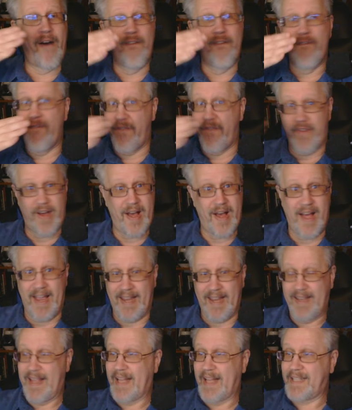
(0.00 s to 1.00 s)

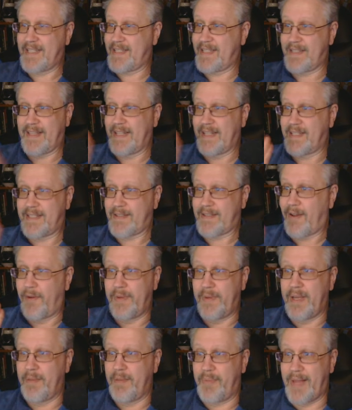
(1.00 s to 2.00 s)
fine. That's all
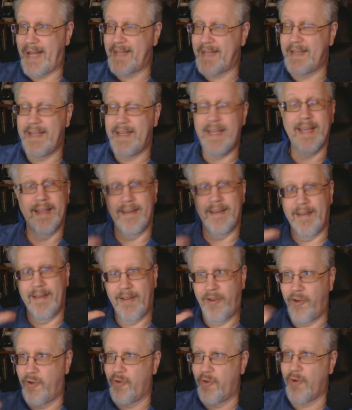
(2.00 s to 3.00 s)
we need. Plantanean,
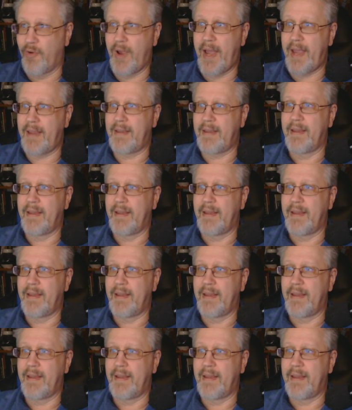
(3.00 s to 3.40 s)
great.